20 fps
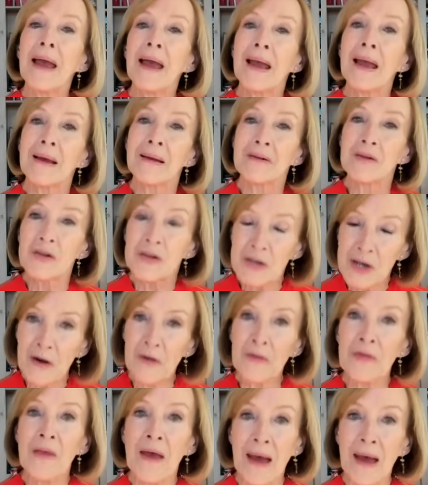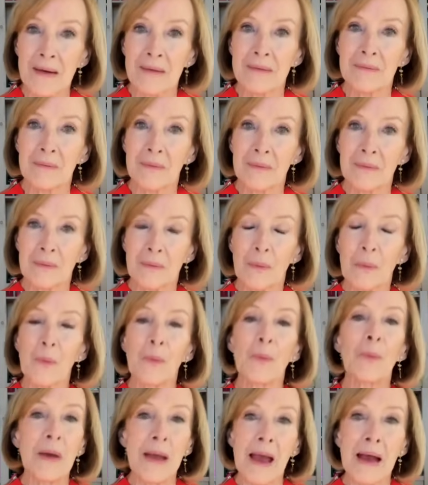and shared that
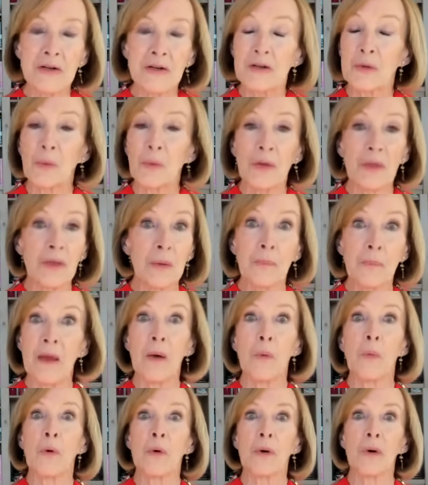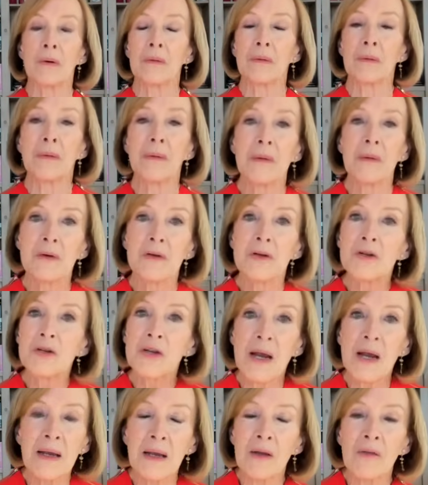reaction with them, they were
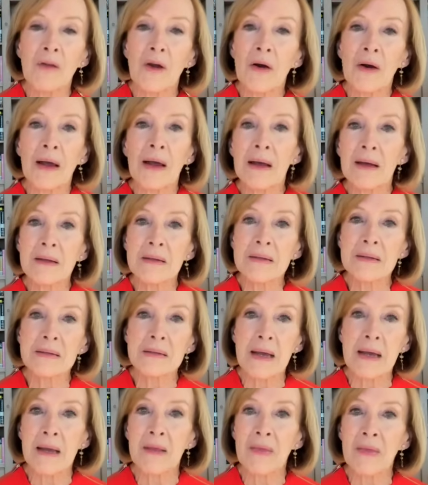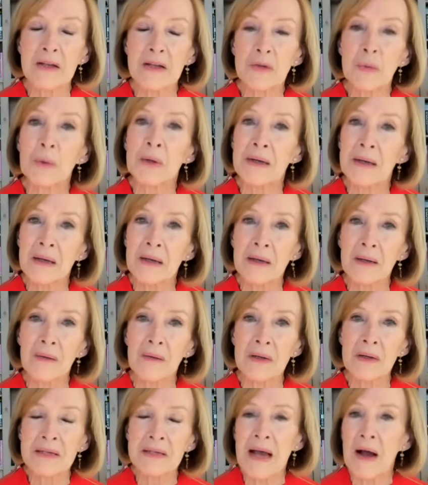shaking their heads saying, that's
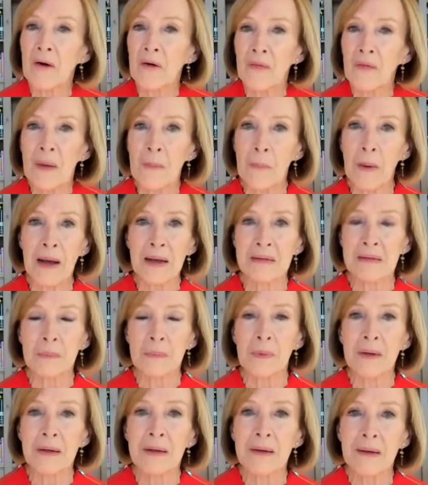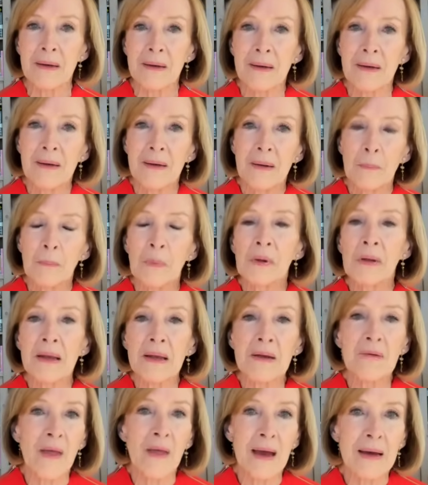ridiculous. How could they possibly
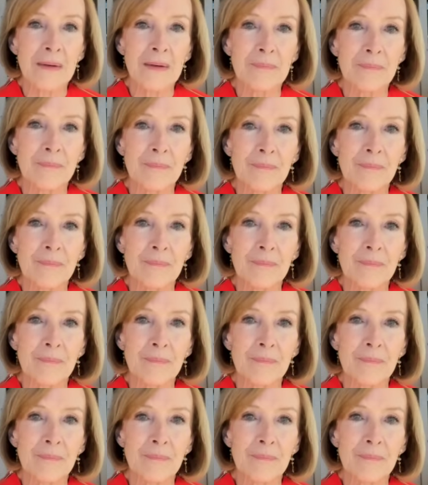believe that?